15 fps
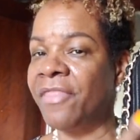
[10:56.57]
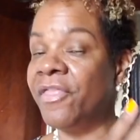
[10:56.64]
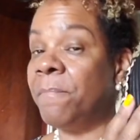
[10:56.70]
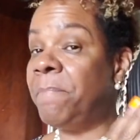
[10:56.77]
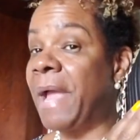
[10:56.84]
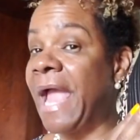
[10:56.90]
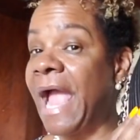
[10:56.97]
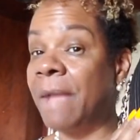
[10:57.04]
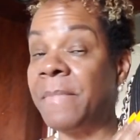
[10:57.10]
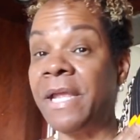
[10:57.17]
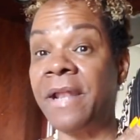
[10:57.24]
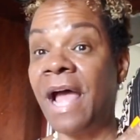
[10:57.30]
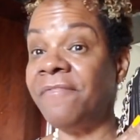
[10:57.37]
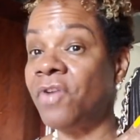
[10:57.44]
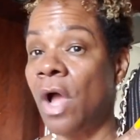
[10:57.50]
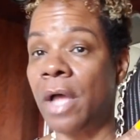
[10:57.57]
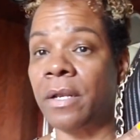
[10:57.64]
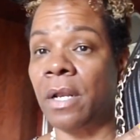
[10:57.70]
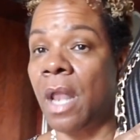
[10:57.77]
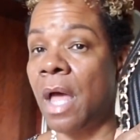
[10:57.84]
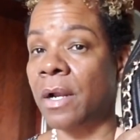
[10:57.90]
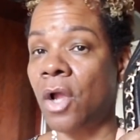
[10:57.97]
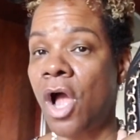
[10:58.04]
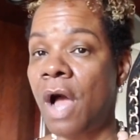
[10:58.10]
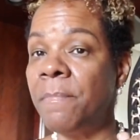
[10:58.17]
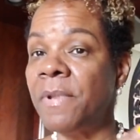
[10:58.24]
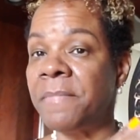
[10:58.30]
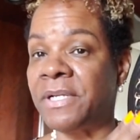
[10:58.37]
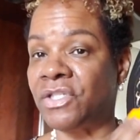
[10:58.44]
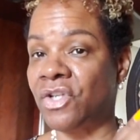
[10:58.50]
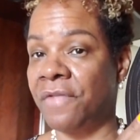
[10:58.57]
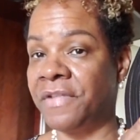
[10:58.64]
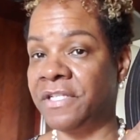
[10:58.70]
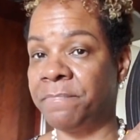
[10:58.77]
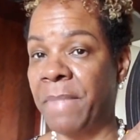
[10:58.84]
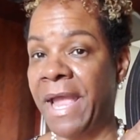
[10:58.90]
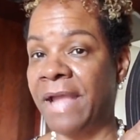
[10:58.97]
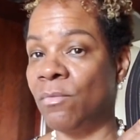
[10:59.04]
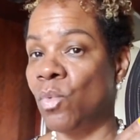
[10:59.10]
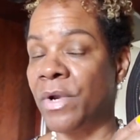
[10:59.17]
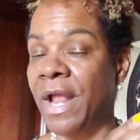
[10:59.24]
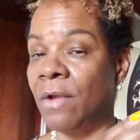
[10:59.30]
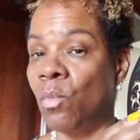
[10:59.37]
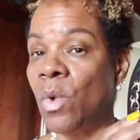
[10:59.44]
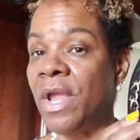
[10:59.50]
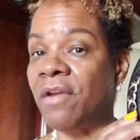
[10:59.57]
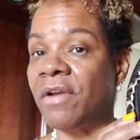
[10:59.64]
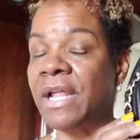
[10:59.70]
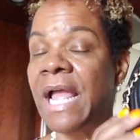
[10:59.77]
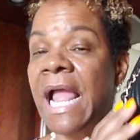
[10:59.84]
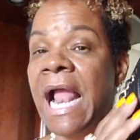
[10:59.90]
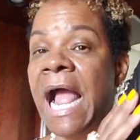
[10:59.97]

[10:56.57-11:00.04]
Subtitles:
The bag, I mean, I've gotten a lot of compliments on this bag when I wear it.